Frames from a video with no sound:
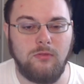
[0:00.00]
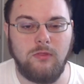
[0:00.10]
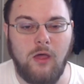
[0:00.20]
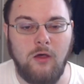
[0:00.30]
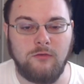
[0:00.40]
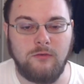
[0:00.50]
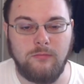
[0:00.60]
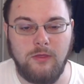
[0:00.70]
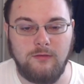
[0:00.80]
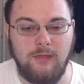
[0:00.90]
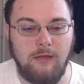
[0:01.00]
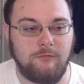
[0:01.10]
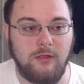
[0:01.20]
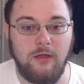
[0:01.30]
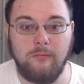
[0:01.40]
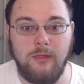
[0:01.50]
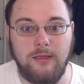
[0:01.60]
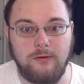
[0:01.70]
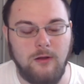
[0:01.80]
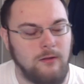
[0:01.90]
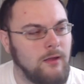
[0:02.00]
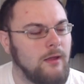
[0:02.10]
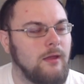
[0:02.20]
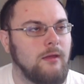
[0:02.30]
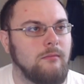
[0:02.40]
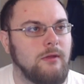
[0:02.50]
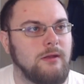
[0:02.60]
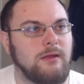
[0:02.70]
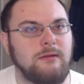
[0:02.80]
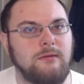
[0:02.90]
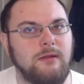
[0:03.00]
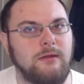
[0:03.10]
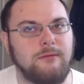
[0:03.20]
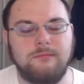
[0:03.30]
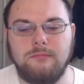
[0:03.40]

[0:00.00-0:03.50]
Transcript: the awesome things have to come later, but I don't know.